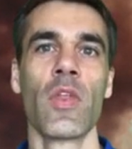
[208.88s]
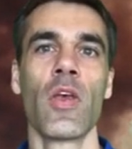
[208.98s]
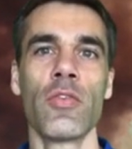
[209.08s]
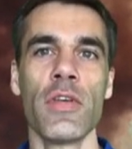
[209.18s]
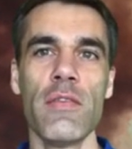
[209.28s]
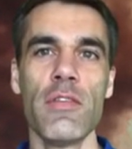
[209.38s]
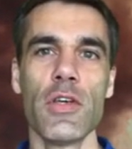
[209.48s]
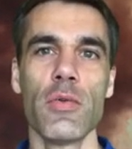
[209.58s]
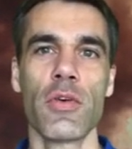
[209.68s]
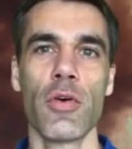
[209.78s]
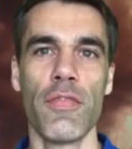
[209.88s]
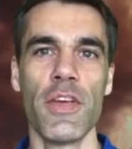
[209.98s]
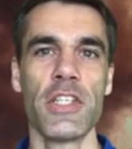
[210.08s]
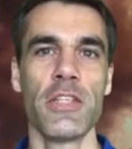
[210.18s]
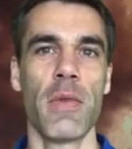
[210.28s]
So even though the
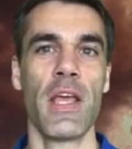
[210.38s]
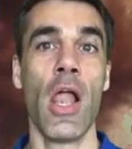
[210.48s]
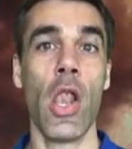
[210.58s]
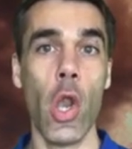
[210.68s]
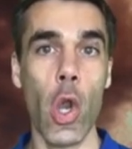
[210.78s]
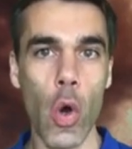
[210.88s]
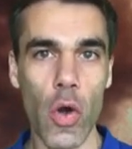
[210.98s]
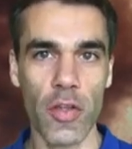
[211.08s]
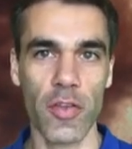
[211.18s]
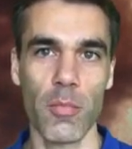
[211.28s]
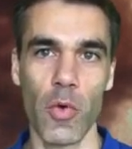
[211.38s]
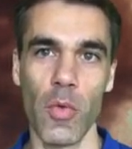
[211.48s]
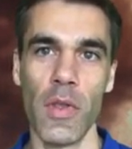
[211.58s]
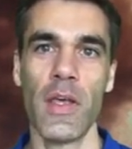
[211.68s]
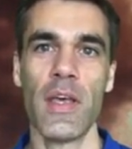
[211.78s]
coefficient may look
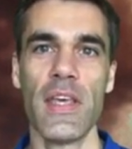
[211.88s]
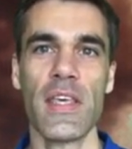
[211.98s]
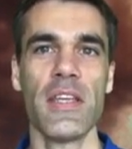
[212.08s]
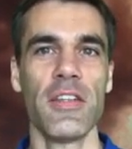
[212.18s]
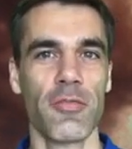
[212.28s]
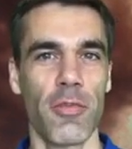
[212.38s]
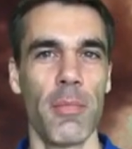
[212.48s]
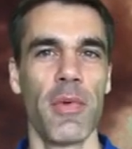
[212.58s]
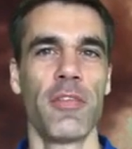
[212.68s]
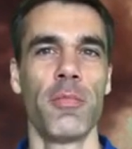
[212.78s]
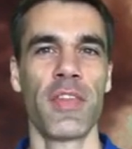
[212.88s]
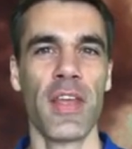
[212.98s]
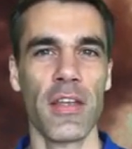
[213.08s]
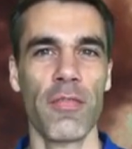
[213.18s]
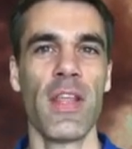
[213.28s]
small, it can describe a
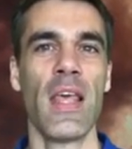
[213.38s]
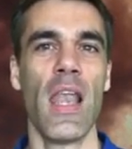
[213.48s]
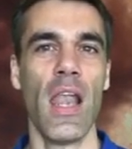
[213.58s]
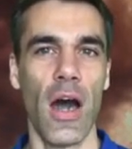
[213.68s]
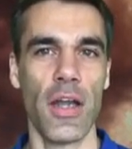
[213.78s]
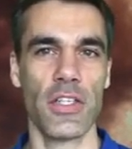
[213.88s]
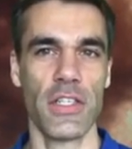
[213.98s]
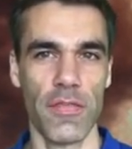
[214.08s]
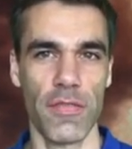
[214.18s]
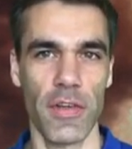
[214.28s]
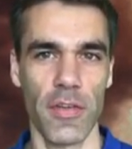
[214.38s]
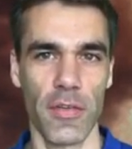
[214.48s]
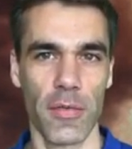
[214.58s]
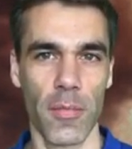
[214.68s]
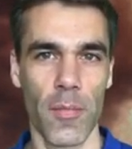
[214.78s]
substantively large difference.
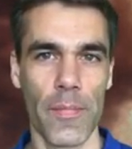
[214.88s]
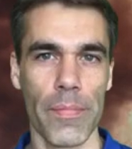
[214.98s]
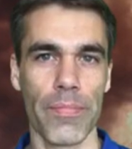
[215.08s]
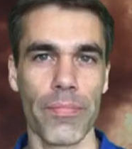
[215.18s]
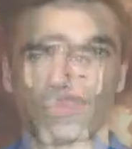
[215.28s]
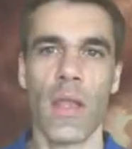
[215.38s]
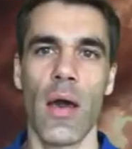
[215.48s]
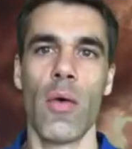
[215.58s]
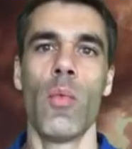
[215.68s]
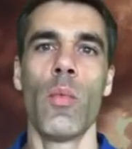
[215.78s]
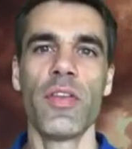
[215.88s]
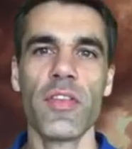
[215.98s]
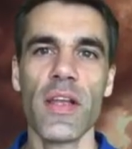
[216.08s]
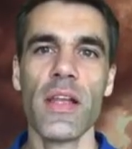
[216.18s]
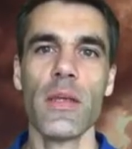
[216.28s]
Now, we're
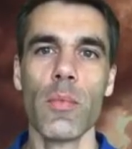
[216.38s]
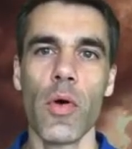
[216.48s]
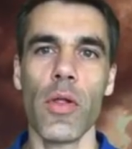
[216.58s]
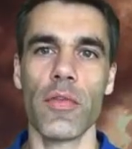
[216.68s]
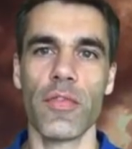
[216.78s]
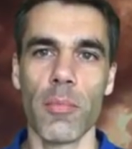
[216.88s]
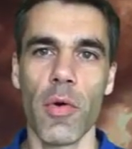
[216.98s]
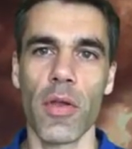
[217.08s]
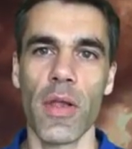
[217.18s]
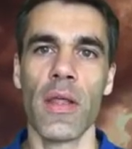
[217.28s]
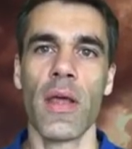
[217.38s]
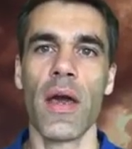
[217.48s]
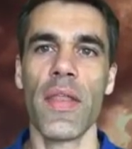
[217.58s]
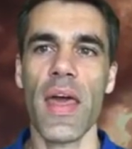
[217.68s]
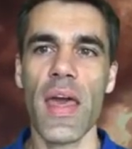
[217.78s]
still in the world of the model,
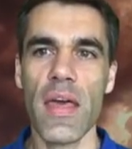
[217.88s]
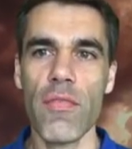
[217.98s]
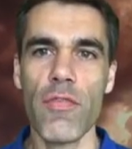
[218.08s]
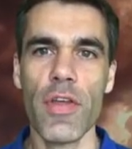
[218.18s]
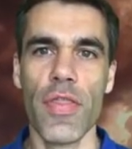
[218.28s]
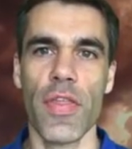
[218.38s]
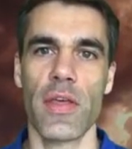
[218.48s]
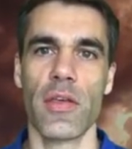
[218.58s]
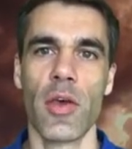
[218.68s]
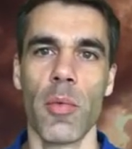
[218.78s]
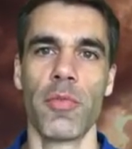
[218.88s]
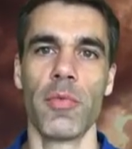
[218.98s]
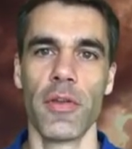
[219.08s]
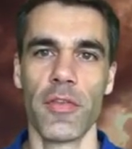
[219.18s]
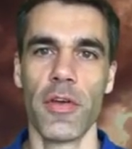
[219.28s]
and everything comes with
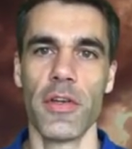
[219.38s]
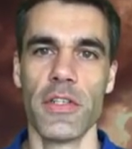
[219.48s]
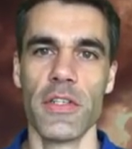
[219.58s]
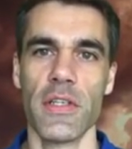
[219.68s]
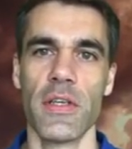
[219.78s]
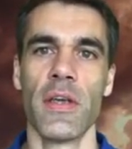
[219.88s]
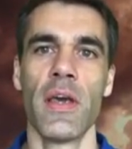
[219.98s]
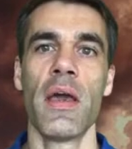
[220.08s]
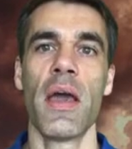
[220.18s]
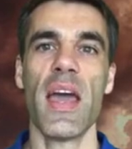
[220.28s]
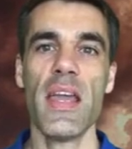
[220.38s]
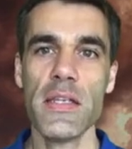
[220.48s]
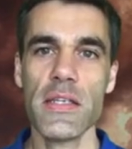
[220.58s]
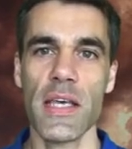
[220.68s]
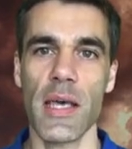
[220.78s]
uncertainty. In the
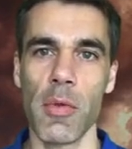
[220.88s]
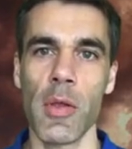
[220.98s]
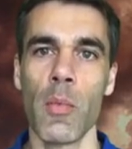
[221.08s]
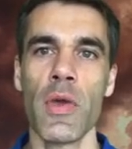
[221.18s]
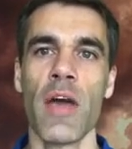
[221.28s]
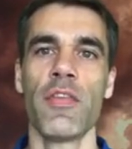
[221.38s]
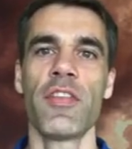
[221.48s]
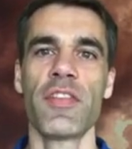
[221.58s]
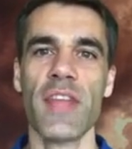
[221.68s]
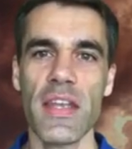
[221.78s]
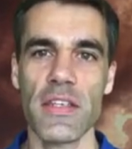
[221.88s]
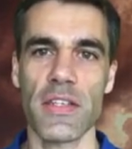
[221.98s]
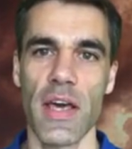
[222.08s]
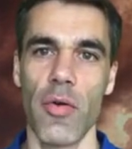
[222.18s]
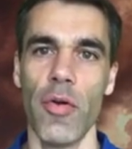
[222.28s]
table, we have a standard
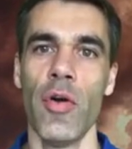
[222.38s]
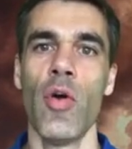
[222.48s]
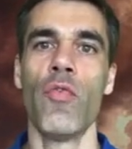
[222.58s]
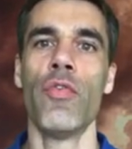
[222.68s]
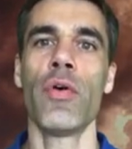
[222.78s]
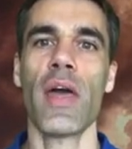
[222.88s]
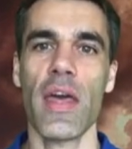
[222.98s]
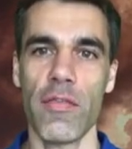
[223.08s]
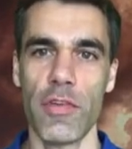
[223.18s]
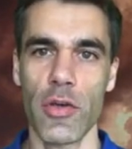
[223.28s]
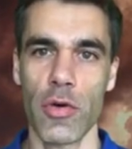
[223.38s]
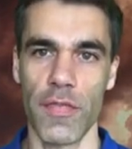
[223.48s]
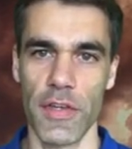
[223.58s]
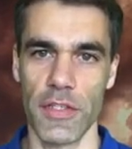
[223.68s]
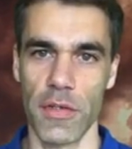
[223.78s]
error for every
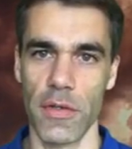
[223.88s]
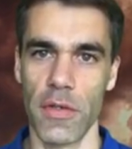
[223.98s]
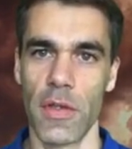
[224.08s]
coefficient.